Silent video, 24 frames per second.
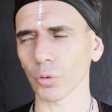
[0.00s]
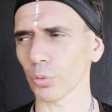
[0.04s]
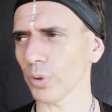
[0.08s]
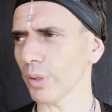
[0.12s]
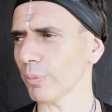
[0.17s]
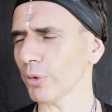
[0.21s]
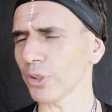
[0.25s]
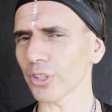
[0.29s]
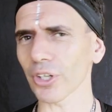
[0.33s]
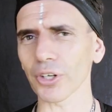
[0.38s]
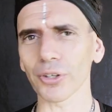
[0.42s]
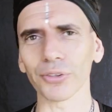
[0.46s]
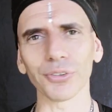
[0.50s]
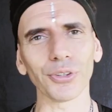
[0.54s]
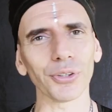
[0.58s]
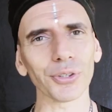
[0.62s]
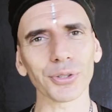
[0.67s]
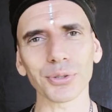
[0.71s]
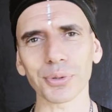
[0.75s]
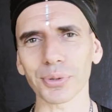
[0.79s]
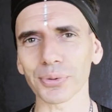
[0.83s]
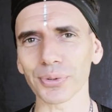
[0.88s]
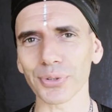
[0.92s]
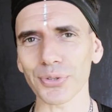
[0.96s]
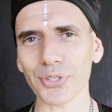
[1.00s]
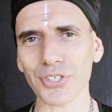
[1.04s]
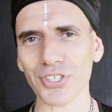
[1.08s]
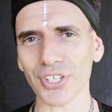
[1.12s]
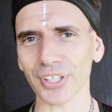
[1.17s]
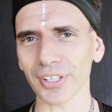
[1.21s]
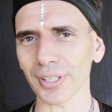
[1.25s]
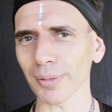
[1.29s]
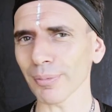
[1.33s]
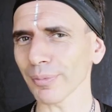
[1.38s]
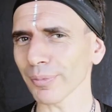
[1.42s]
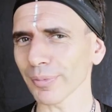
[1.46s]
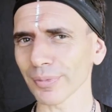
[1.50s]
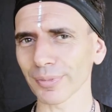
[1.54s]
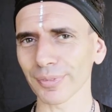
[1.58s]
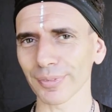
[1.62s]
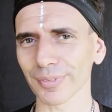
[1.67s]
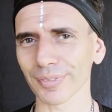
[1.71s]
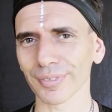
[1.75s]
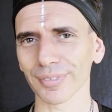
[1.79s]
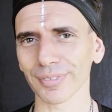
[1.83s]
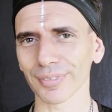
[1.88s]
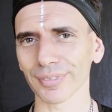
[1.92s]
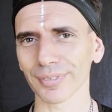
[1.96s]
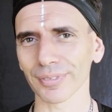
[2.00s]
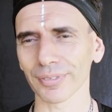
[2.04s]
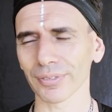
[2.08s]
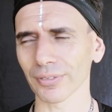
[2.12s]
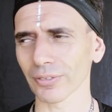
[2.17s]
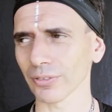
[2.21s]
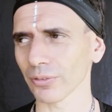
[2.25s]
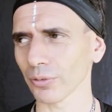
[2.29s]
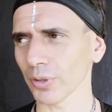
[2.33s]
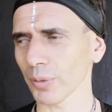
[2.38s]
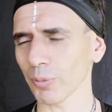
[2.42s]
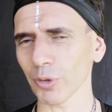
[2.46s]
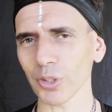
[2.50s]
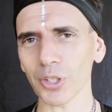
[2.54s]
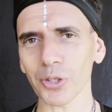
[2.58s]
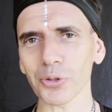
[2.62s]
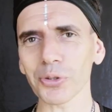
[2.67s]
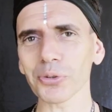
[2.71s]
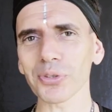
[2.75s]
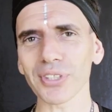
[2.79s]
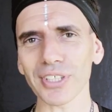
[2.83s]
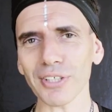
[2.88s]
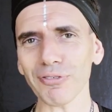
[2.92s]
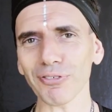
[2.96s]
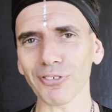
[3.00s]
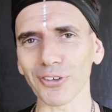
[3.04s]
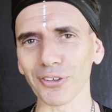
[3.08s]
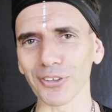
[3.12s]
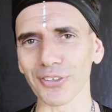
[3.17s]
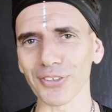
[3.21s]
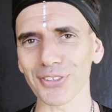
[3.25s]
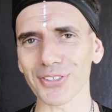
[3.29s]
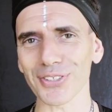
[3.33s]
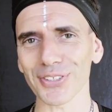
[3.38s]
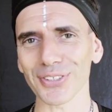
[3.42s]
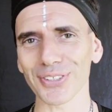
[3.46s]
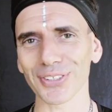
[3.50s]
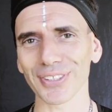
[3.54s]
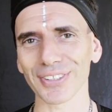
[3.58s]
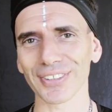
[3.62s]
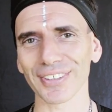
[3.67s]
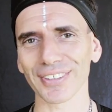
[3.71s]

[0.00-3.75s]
Women are not all the same. Women are all different.